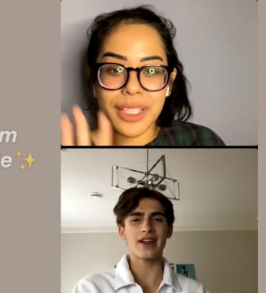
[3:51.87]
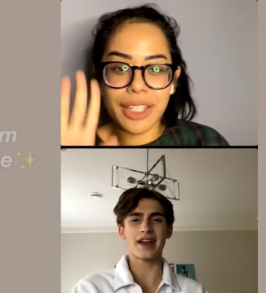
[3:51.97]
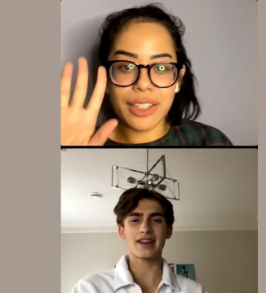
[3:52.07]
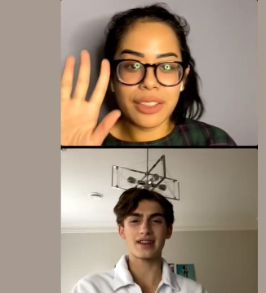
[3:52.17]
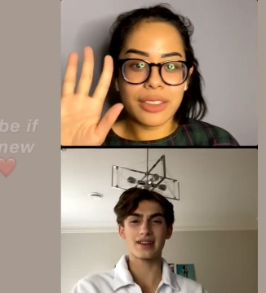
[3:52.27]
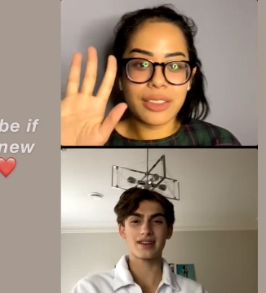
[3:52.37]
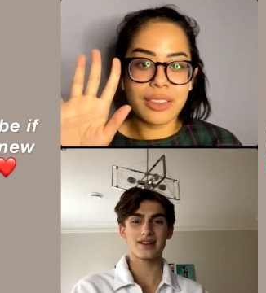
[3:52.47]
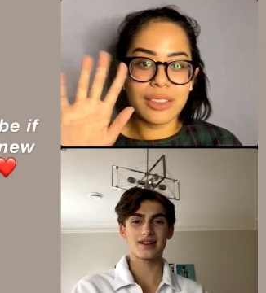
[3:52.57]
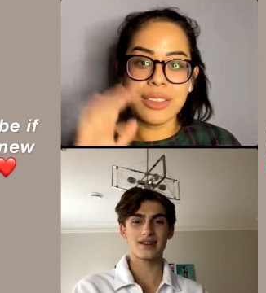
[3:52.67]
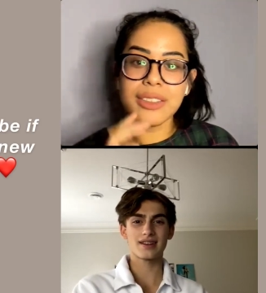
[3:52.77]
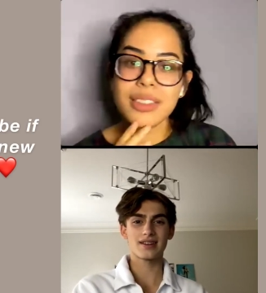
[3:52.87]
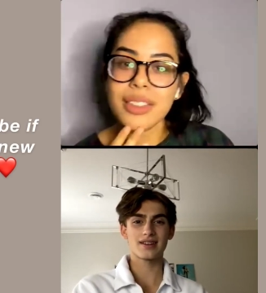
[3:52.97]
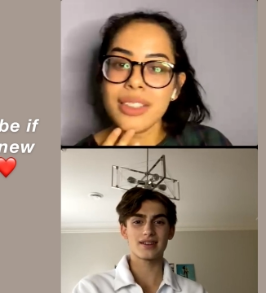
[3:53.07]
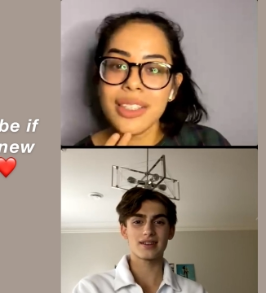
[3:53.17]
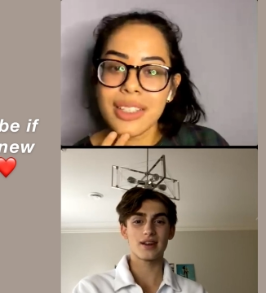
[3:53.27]
Speaker 1: here.
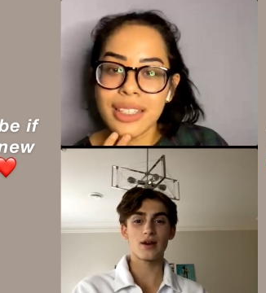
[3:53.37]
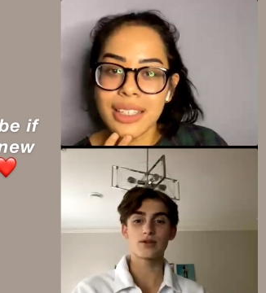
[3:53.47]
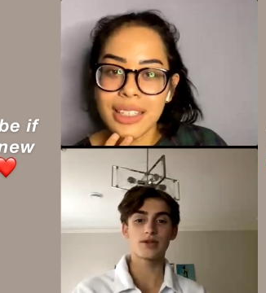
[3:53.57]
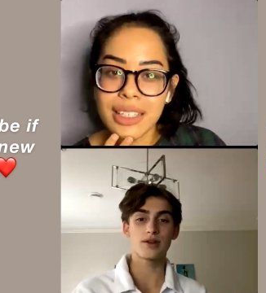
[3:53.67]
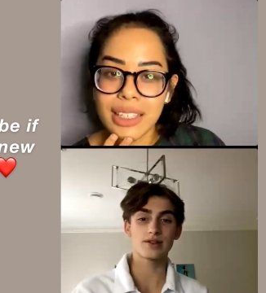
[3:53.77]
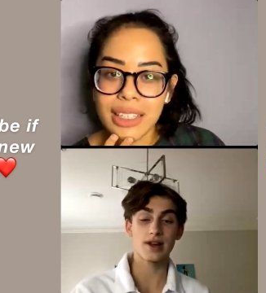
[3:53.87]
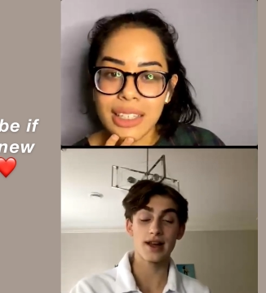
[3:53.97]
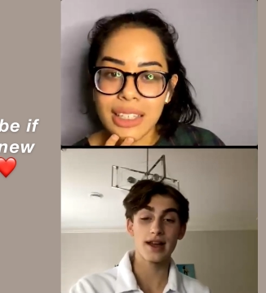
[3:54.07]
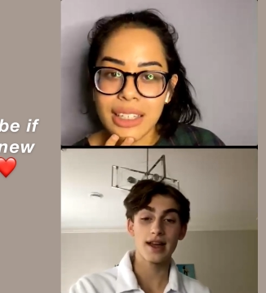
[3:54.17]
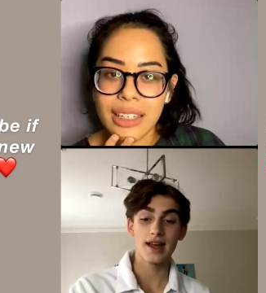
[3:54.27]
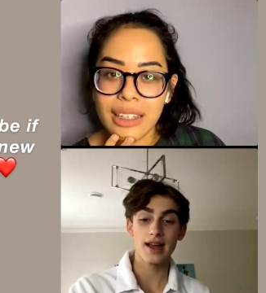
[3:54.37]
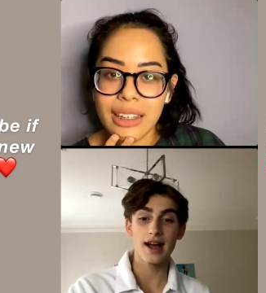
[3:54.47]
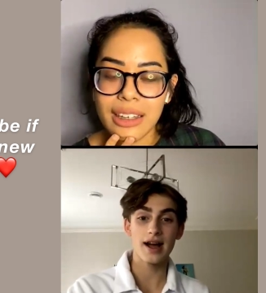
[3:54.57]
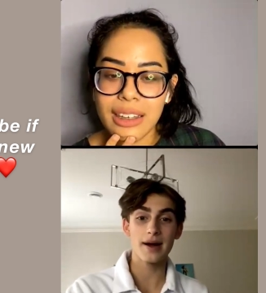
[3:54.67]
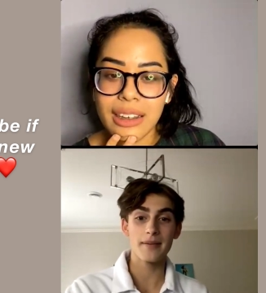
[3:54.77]
Oh no, sorry.
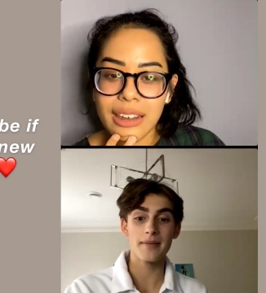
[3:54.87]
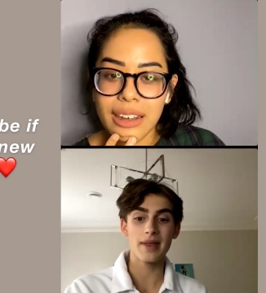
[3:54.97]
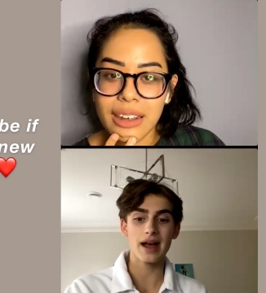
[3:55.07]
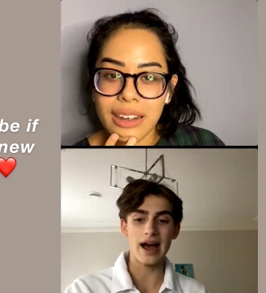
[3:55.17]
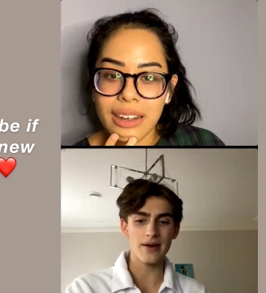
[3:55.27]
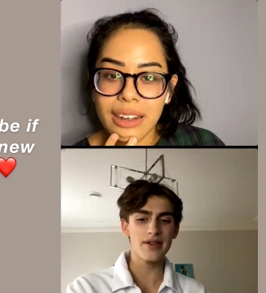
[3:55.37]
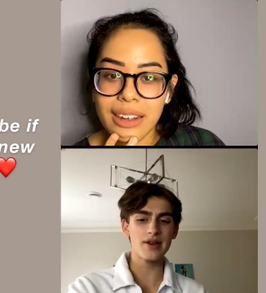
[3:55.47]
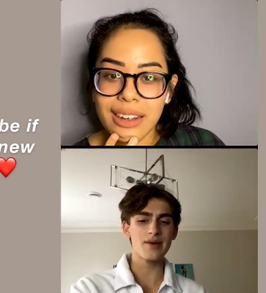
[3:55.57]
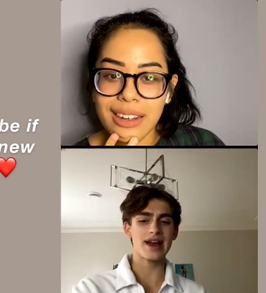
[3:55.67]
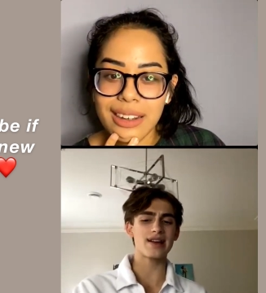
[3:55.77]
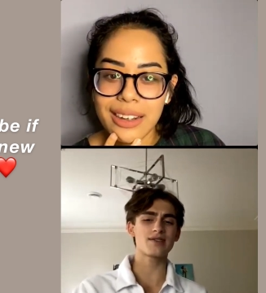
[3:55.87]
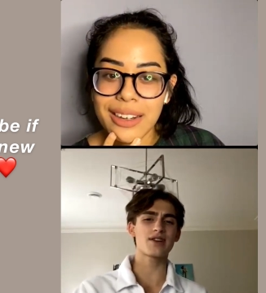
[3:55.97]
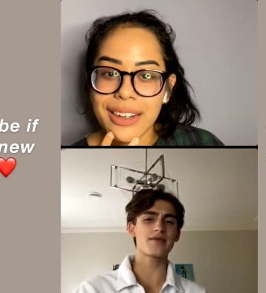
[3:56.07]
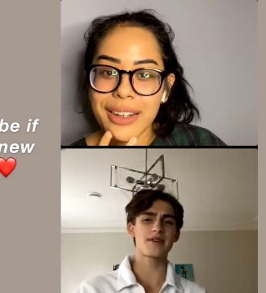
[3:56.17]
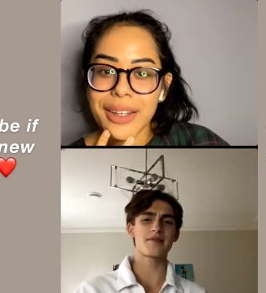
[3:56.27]
Um, I don't think we have
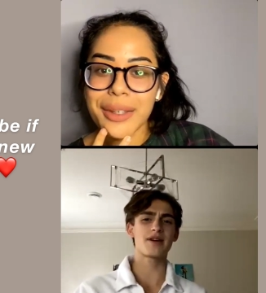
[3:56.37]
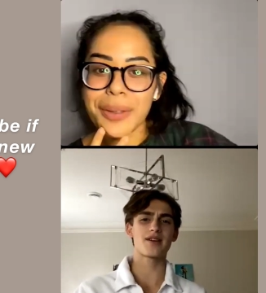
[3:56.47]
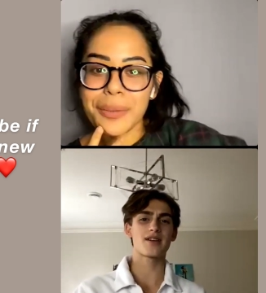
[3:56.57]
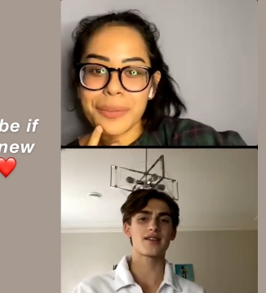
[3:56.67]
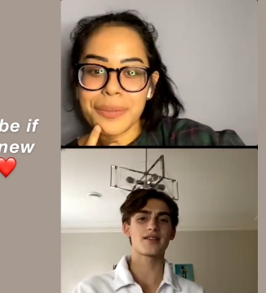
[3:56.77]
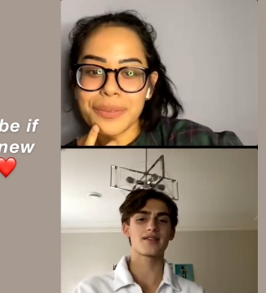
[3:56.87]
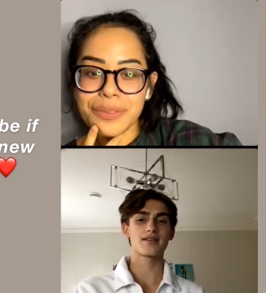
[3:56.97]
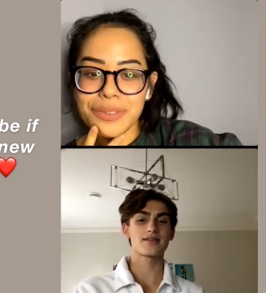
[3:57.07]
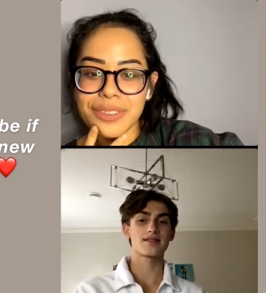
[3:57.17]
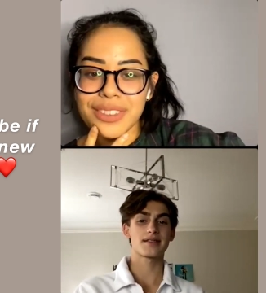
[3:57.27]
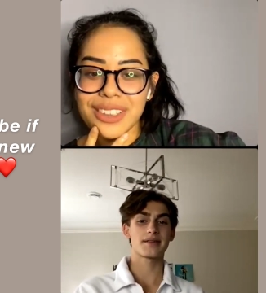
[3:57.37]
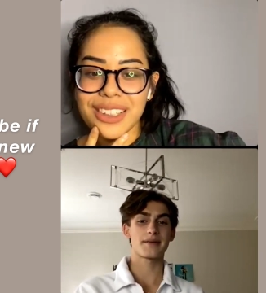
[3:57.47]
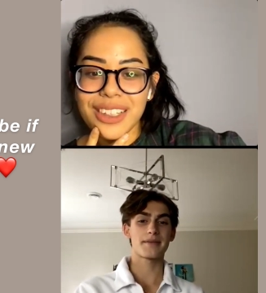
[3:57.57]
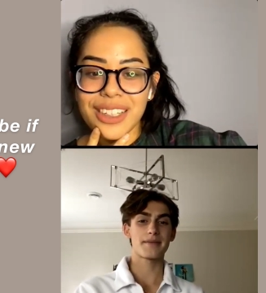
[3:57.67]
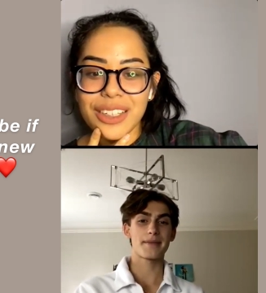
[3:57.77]
strawberry milk.
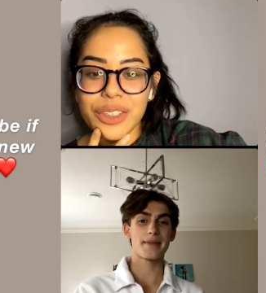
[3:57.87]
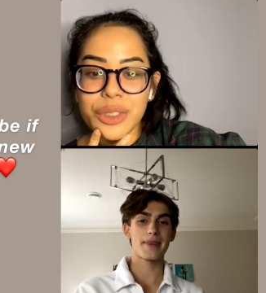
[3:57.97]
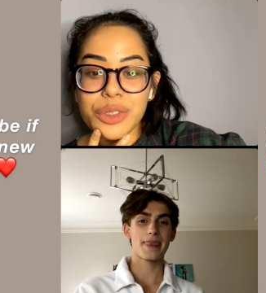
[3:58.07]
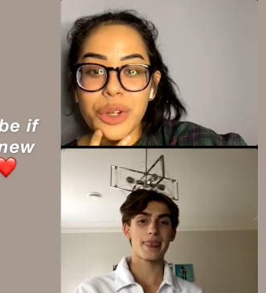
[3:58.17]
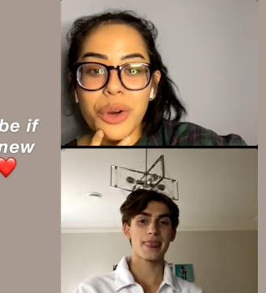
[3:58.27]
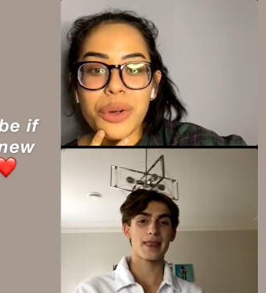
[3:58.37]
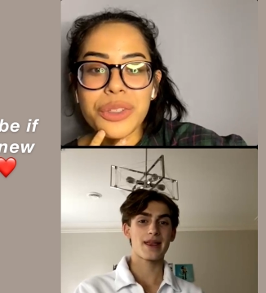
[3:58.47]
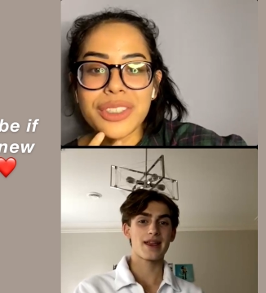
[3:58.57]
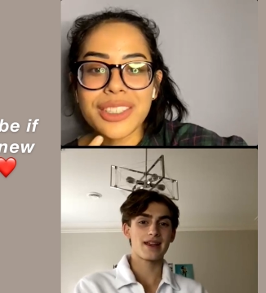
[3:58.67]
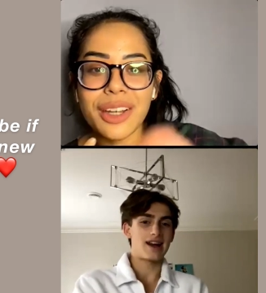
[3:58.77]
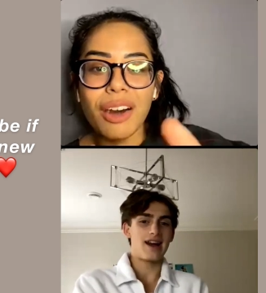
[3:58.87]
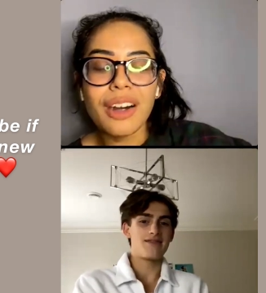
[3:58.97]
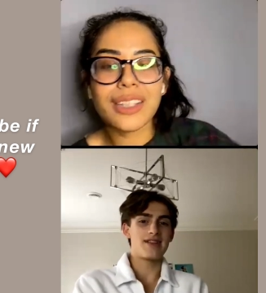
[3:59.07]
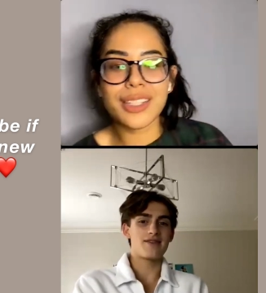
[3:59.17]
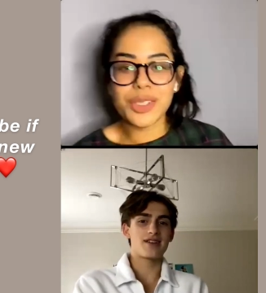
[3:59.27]
Speaker 2: You don't? Oh,
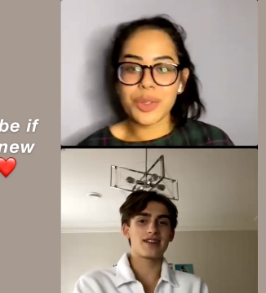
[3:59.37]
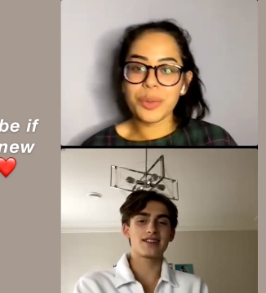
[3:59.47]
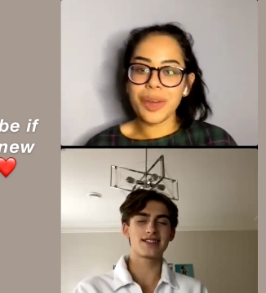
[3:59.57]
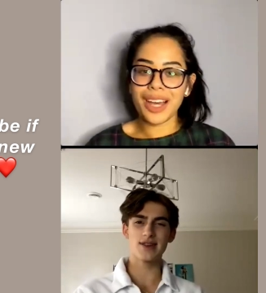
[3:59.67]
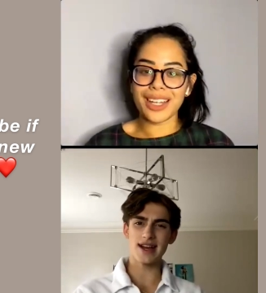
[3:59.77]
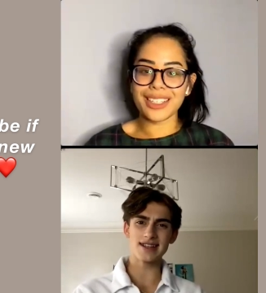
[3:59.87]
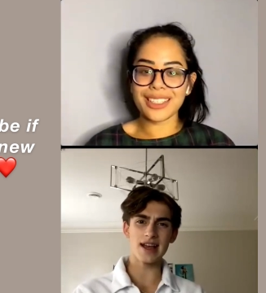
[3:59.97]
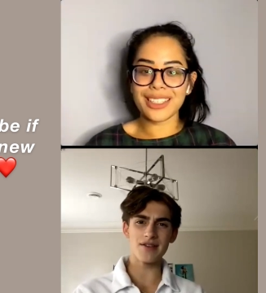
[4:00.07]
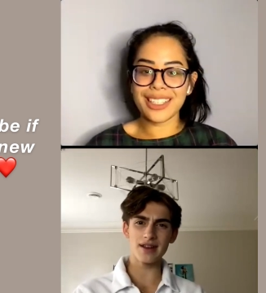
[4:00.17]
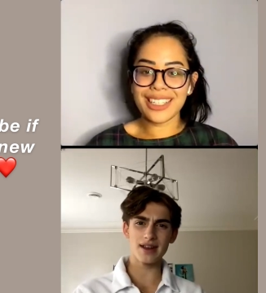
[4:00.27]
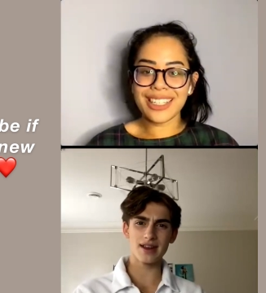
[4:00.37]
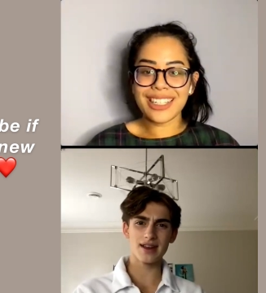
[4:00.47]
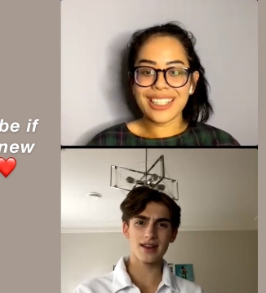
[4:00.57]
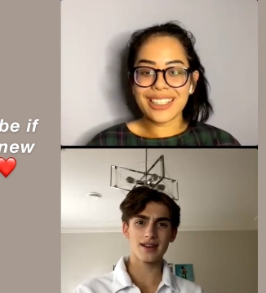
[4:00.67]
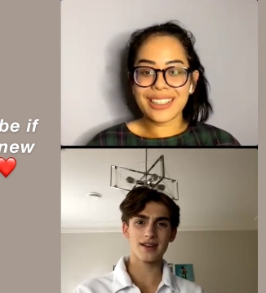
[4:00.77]
never, so bad. Have-
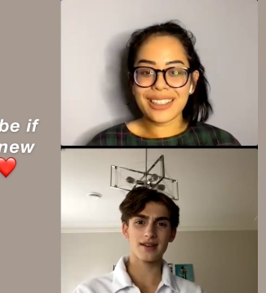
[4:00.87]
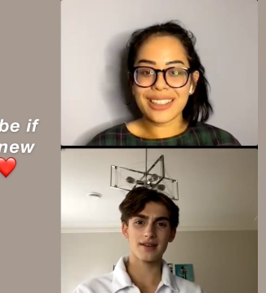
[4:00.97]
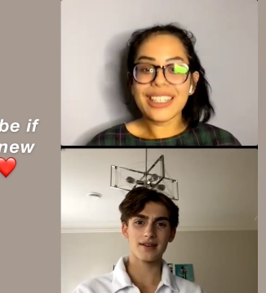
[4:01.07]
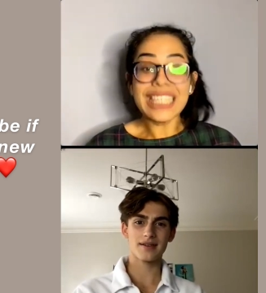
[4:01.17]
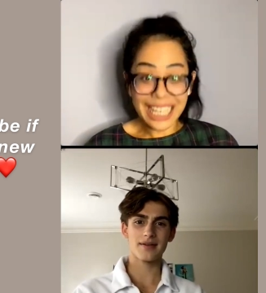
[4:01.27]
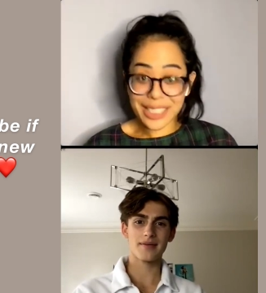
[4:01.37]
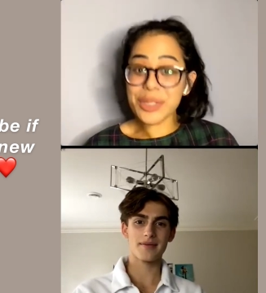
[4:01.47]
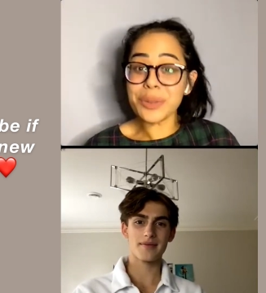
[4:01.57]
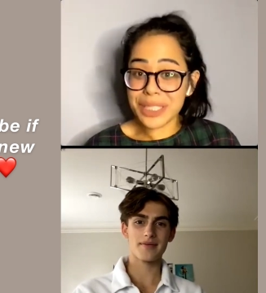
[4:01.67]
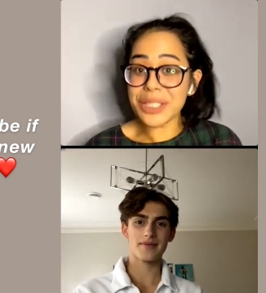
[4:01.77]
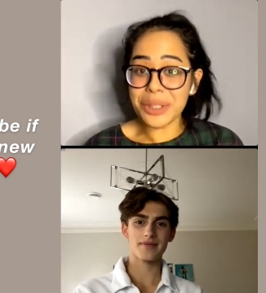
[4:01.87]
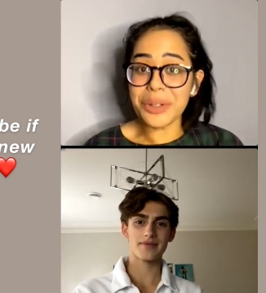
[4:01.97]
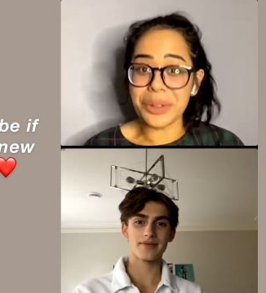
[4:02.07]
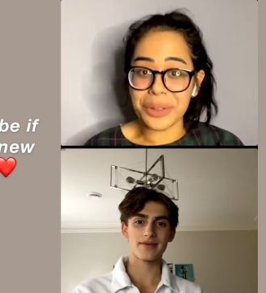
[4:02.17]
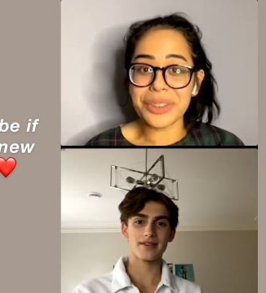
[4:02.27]
yes, we do.